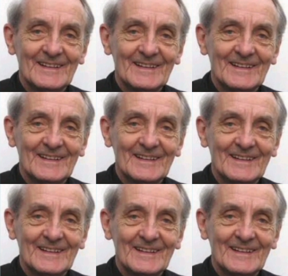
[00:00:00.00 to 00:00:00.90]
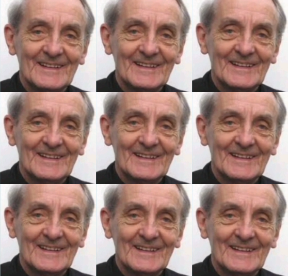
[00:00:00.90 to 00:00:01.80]

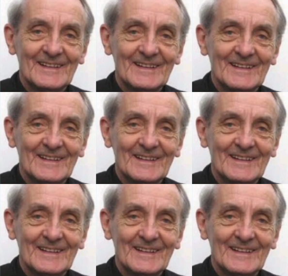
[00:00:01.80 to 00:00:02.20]
(silence)